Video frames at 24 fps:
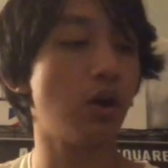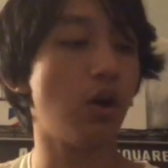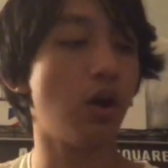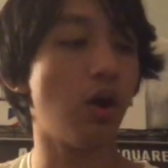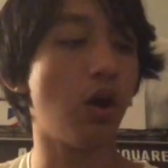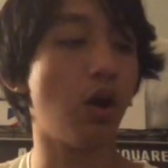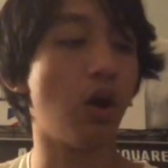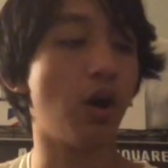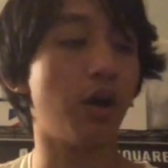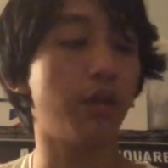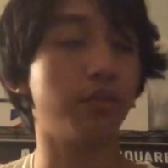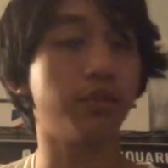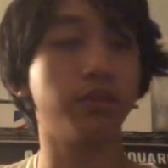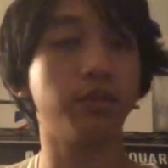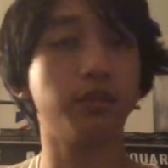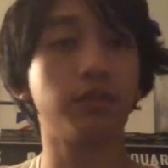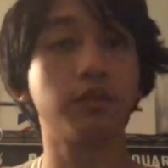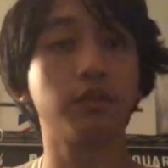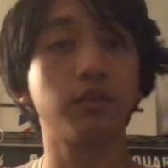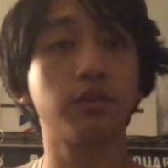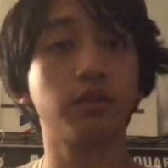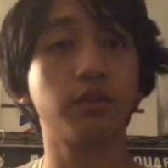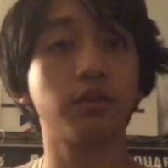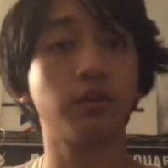on
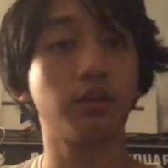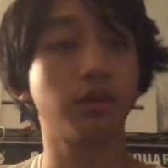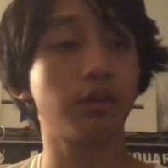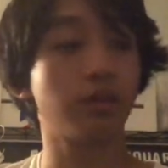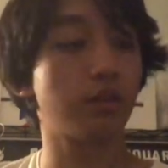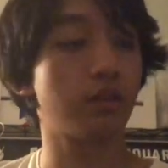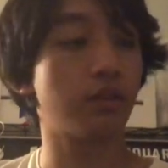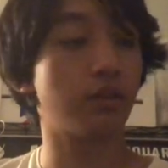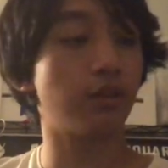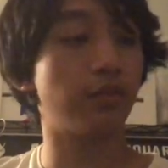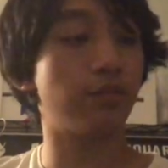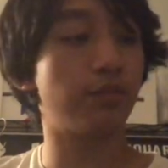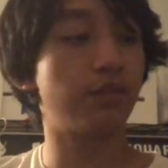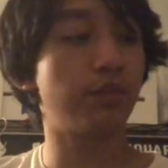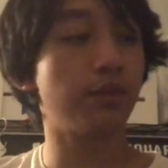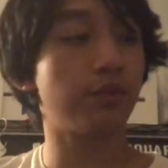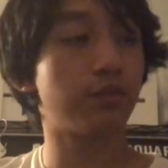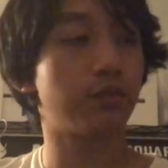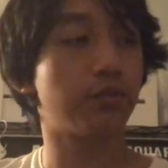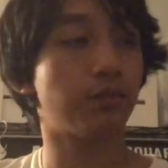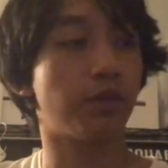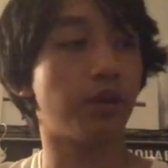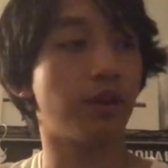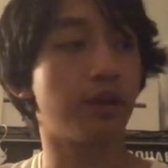the
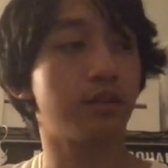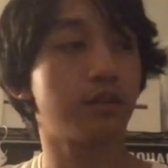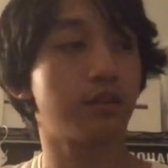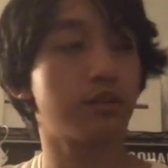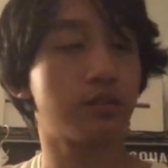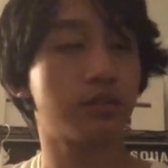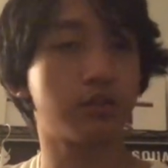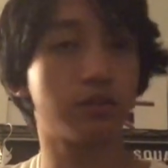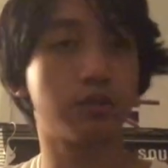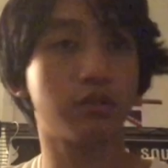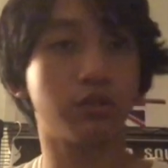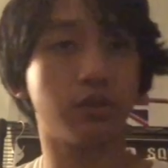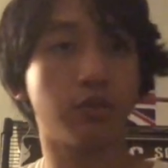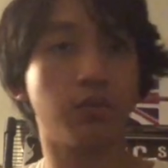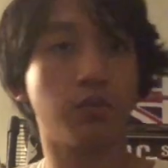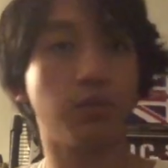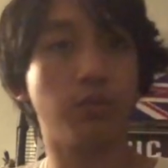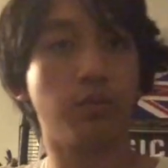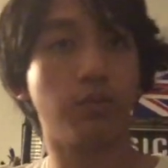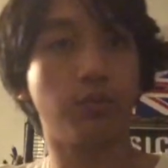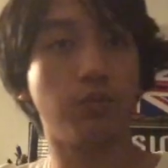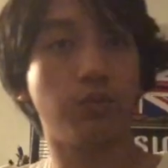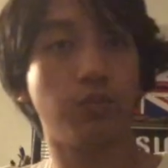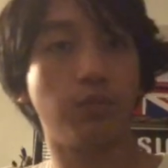5th fret. So
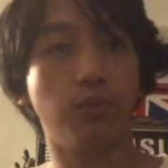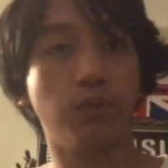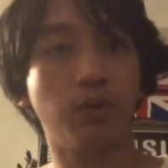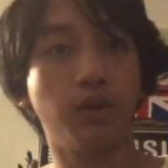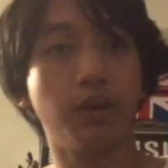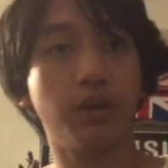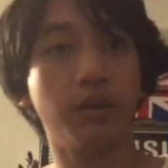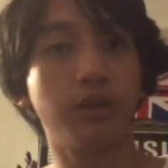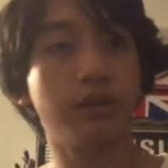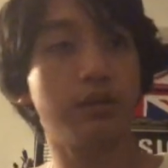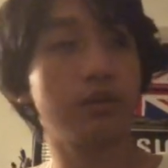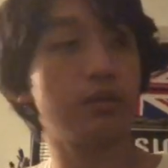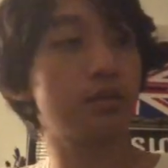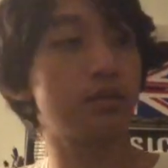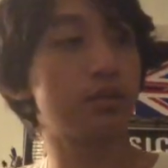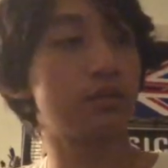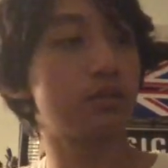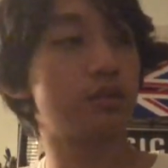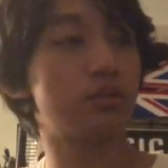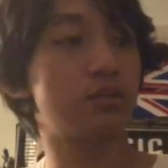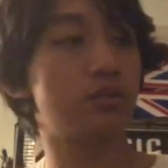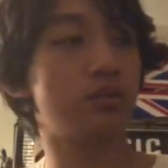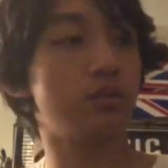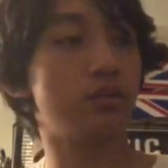1,
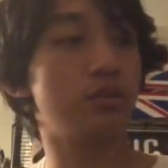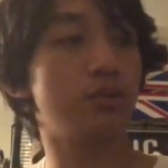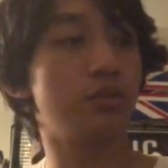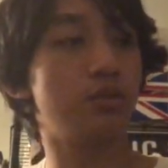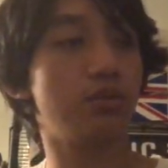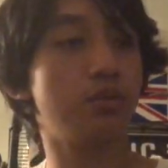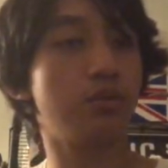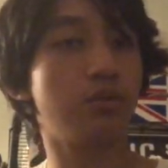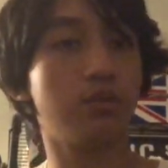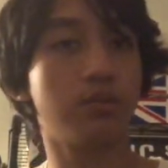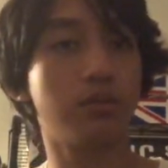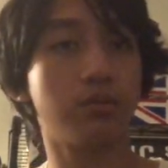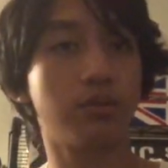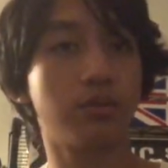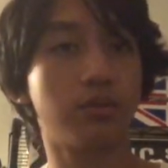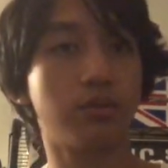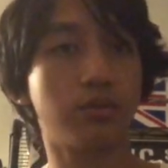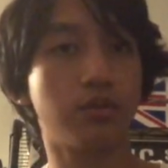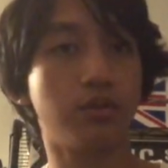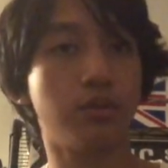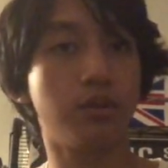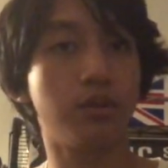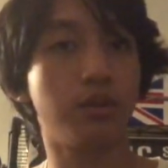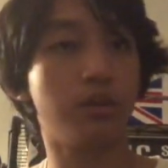2,
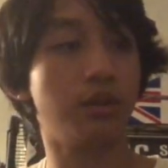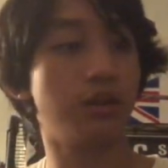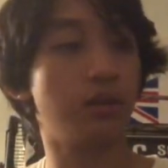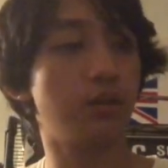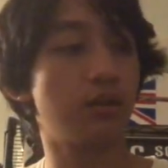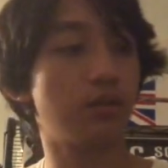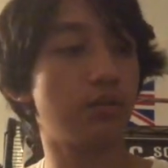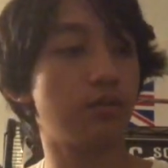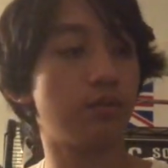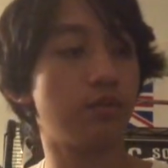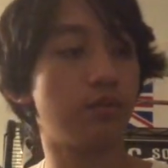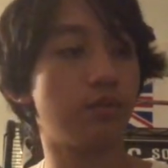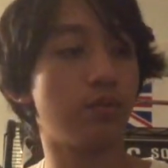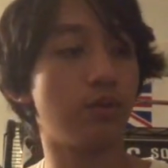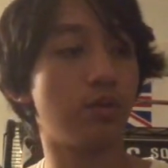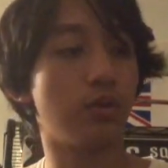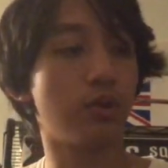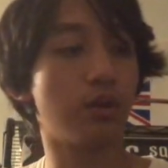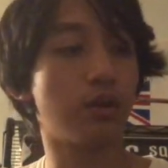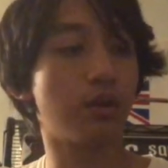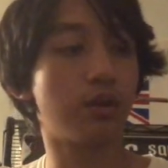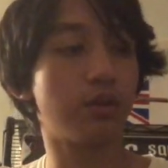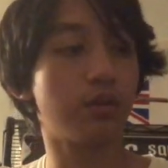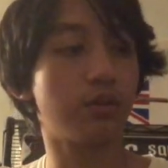3,
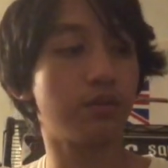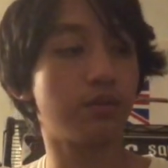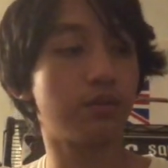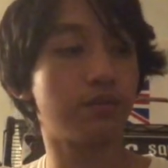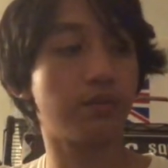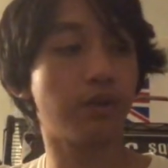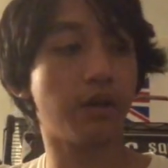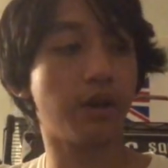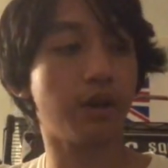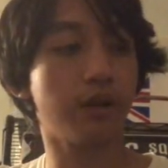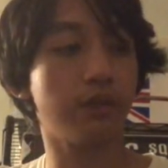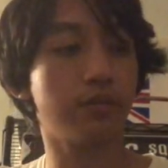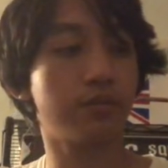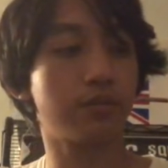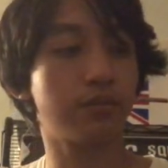4, 5.